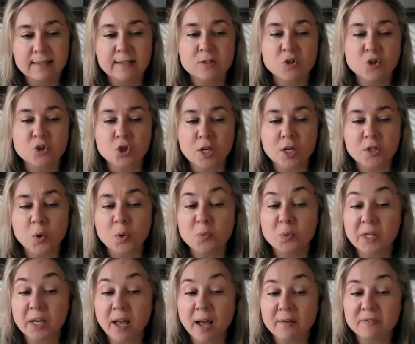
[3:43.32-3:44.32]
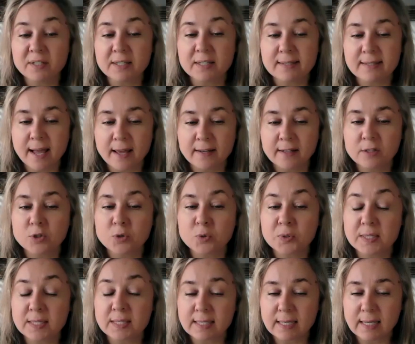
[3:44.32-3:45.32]
This is just what we have decided to
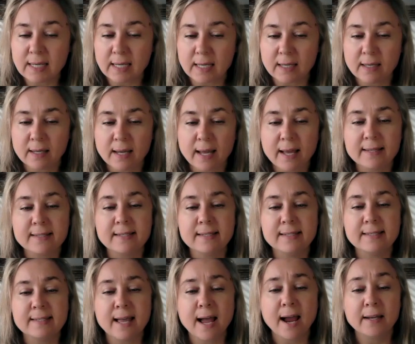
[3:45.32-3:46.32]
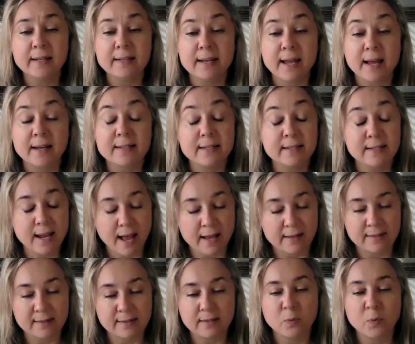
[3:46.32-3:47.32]
see as the sign that,
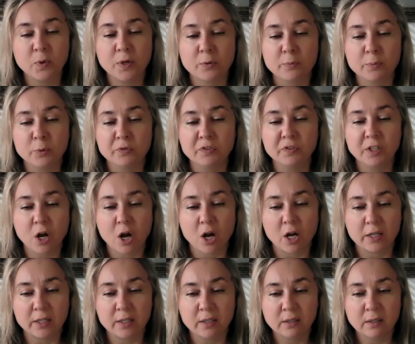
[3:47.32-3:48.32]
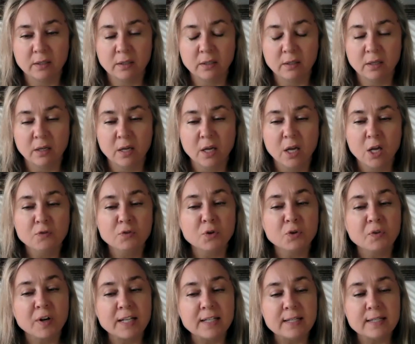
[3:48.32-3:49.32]
yes, we are moving on. We
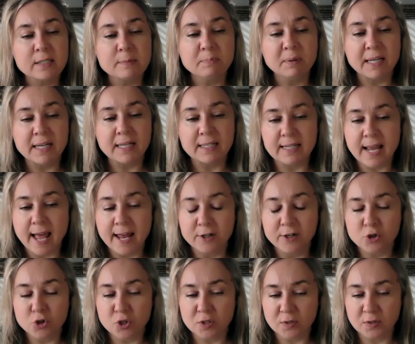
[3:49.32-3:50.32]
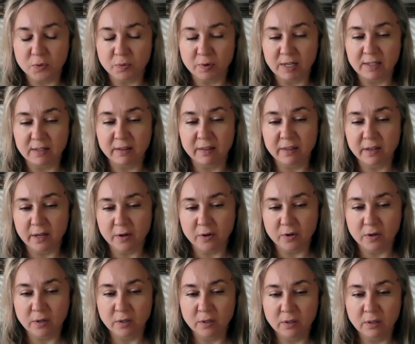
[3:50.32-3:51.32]
already explained the energy is already
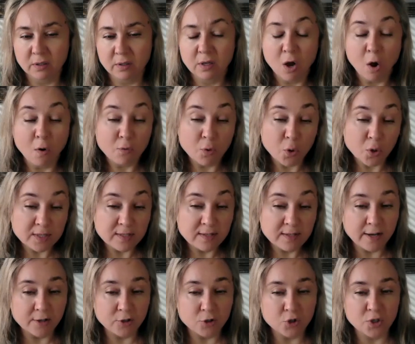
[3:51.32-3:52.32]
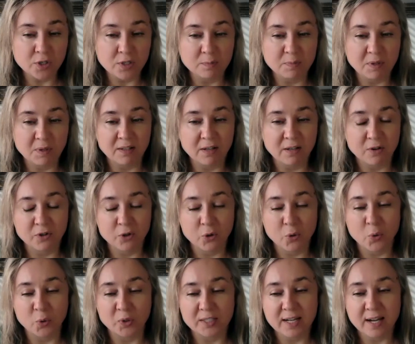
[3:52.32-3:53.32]
there. Of course, the energy has been there the
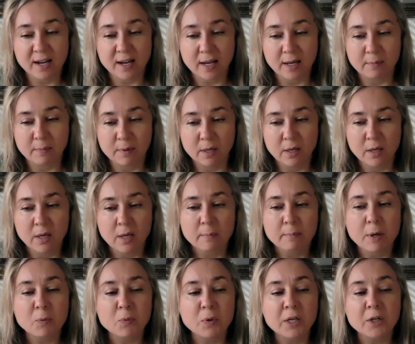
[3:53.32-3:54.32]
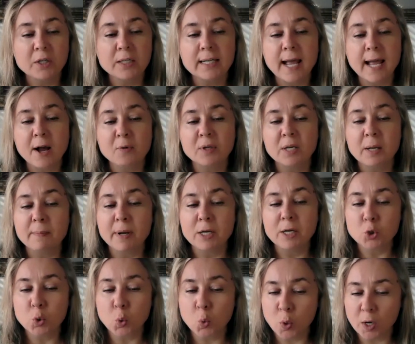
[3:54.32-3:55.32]
whole time, but we are now in a
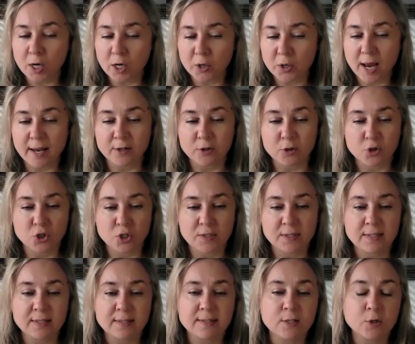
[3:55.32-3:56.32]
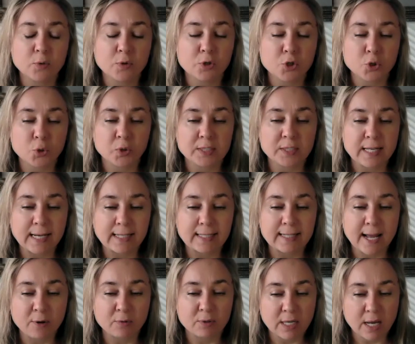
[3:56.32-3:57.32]
much quicker energy since the original
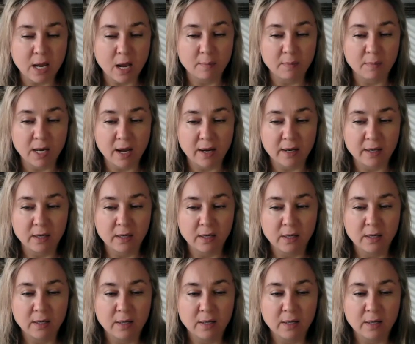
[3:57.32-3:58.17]
takedown timeline.